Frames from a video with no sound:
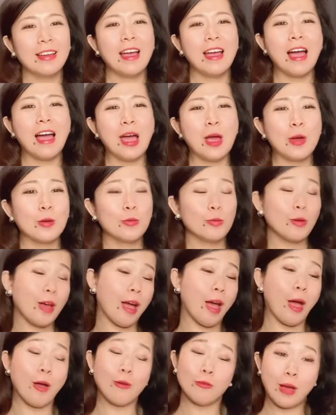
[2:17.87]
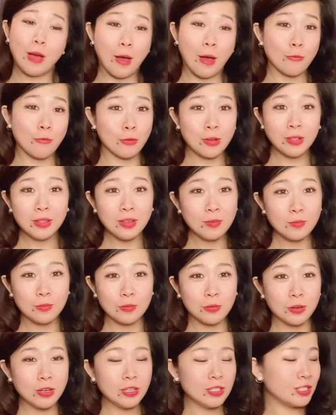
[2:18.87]
I, I, I really
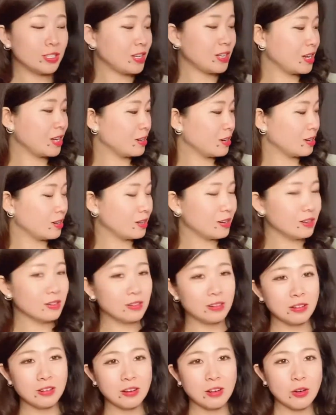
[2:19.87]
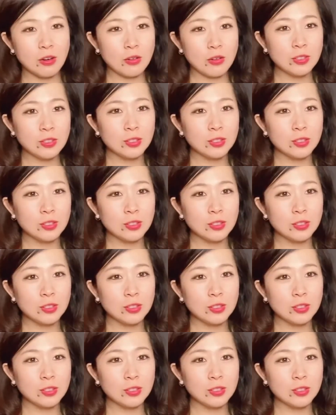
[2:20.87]
appreciate it, you know?